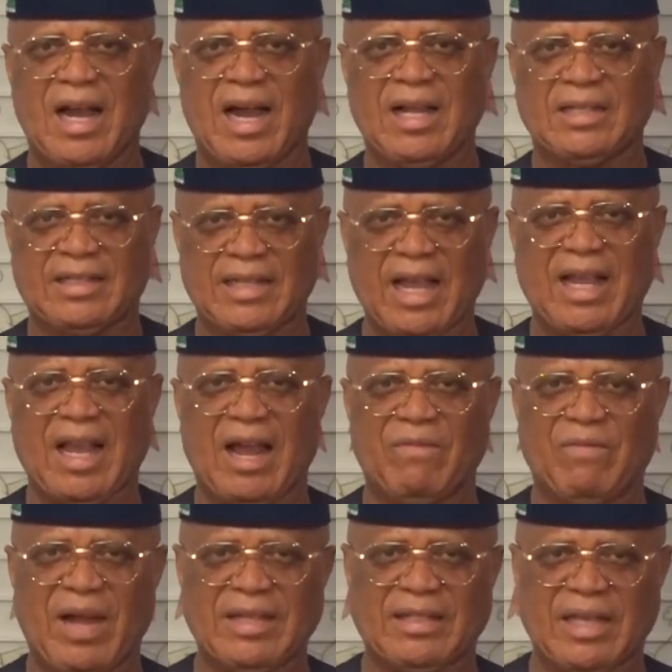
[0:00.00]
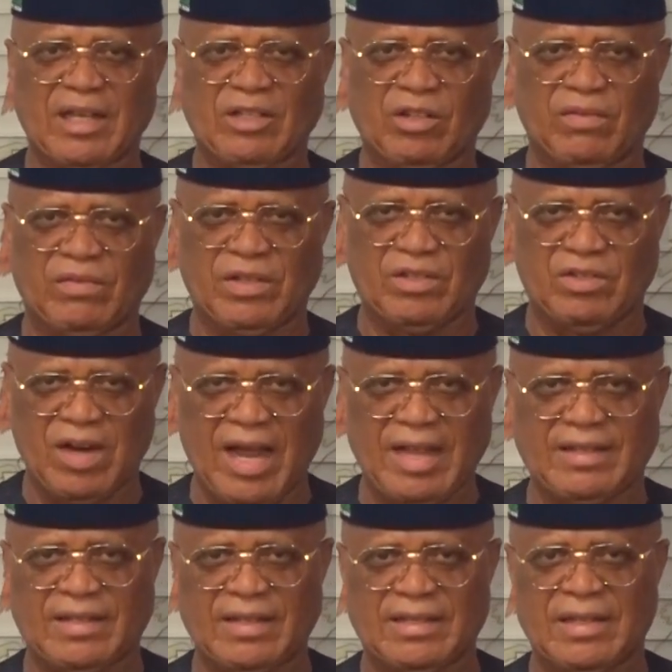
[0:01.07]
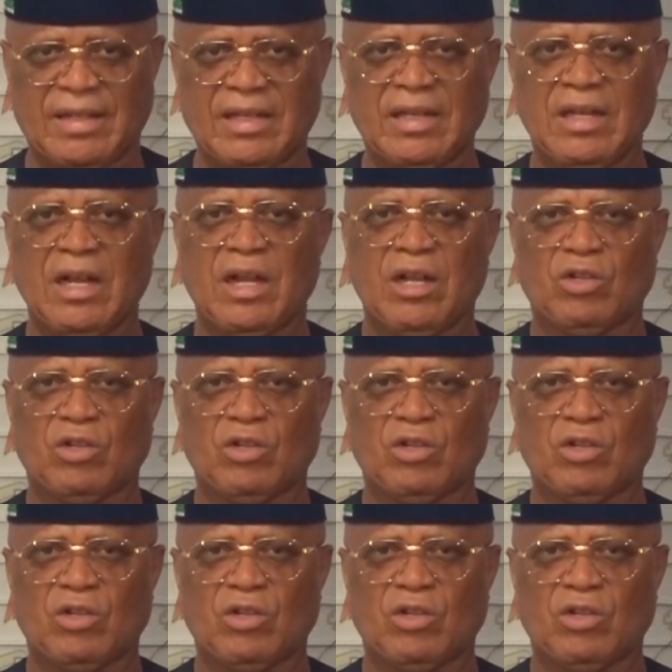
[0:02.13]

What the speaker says: and take advantage of the dry season